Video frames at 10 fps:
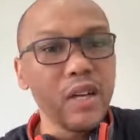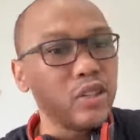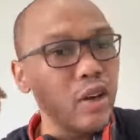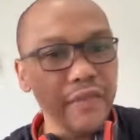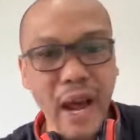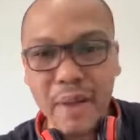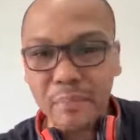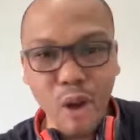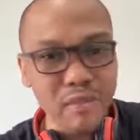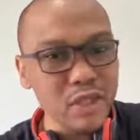So if
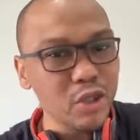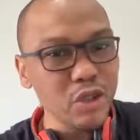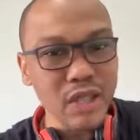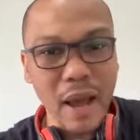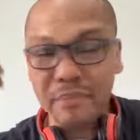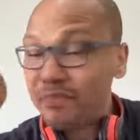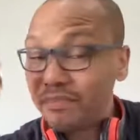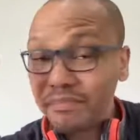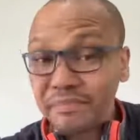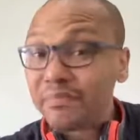unemployment shoots up,
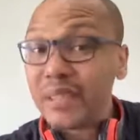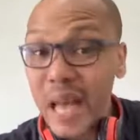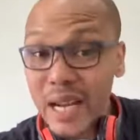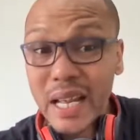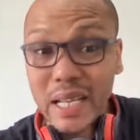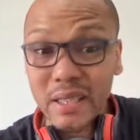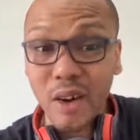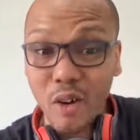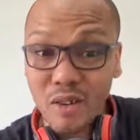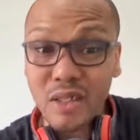that is a
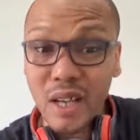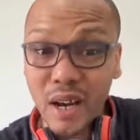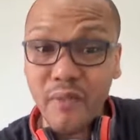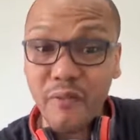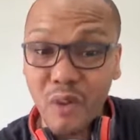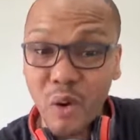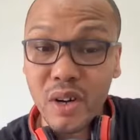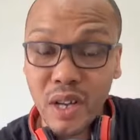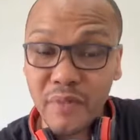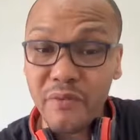concern
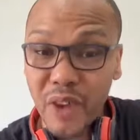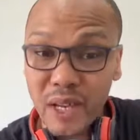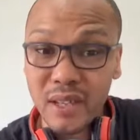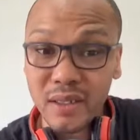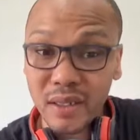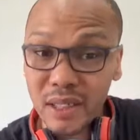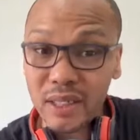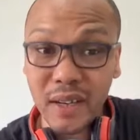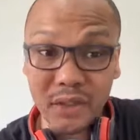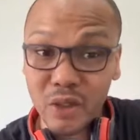for the Federal
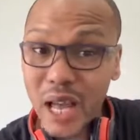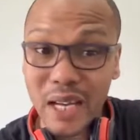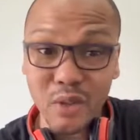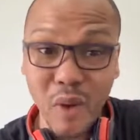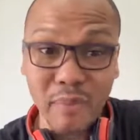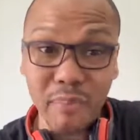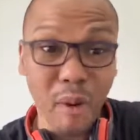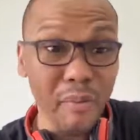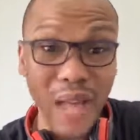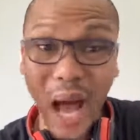Reserve. So that is one
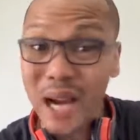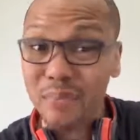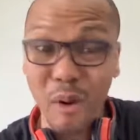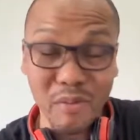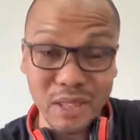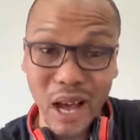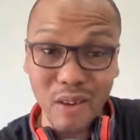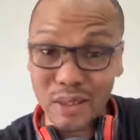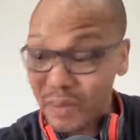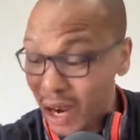problem. The other problem is the
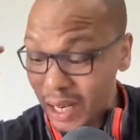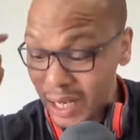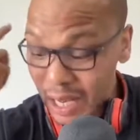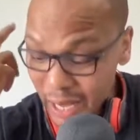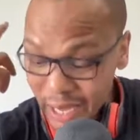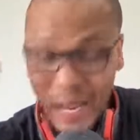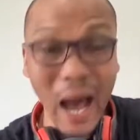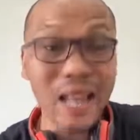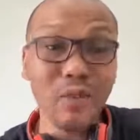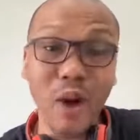housing market, and
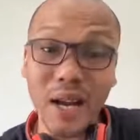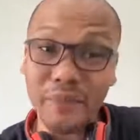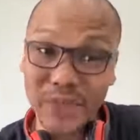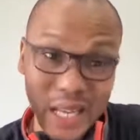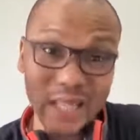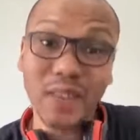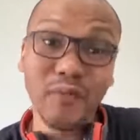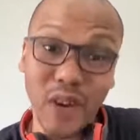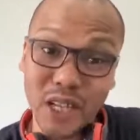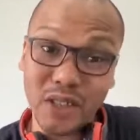the other one is
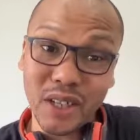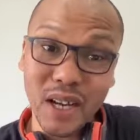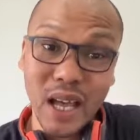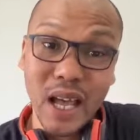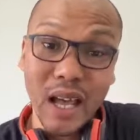inflation.